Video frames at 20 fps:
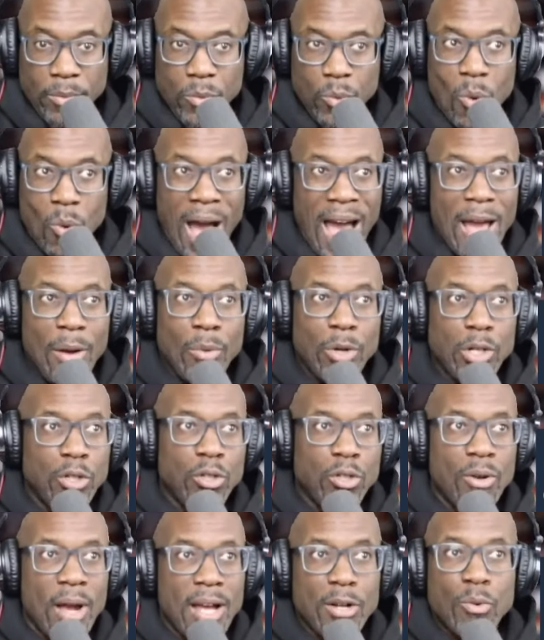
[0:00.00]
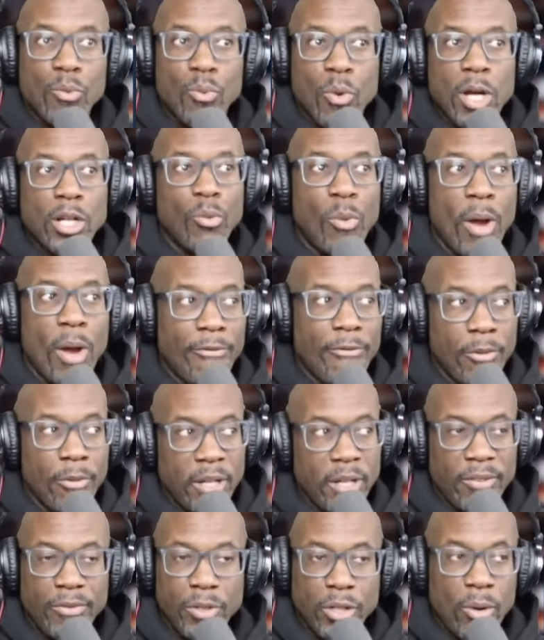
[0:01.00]
Why would you try to run away from
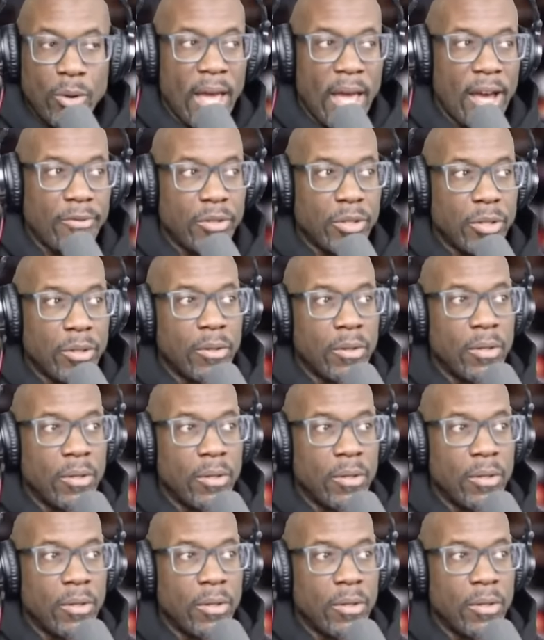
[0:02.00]
it if you don't have to?